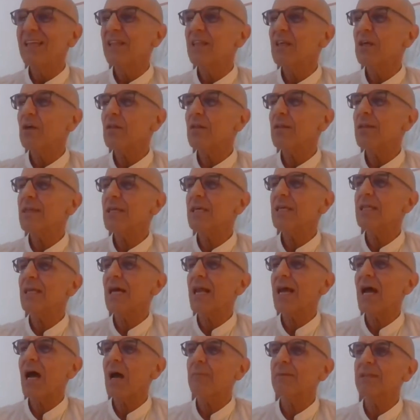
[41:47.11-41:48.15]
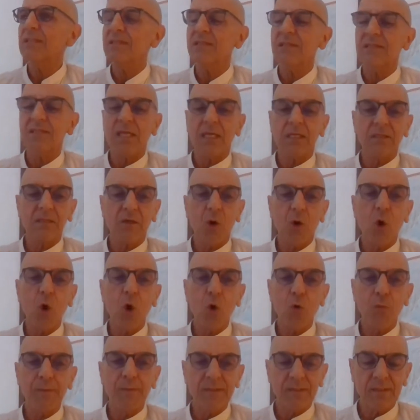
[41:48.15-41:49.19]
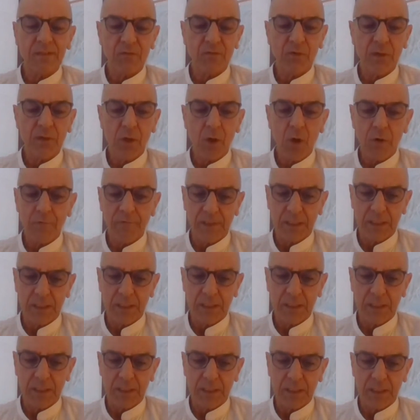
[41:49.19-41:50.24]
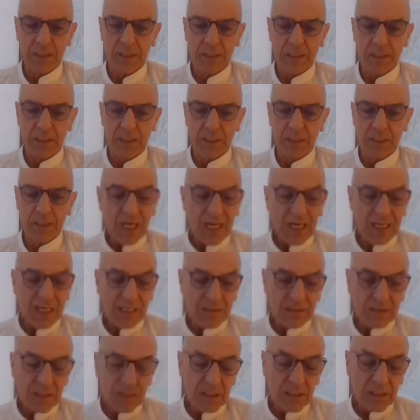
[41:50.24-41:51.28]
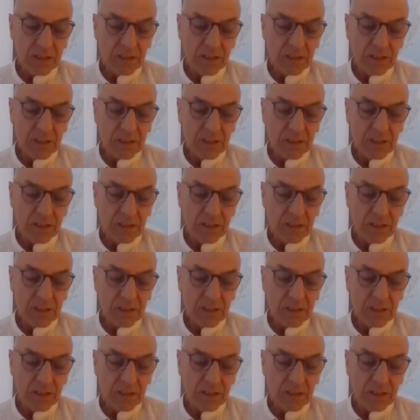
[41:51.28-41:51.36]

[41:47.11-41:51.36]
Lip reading: The other thing that happens is that hope is recovered, and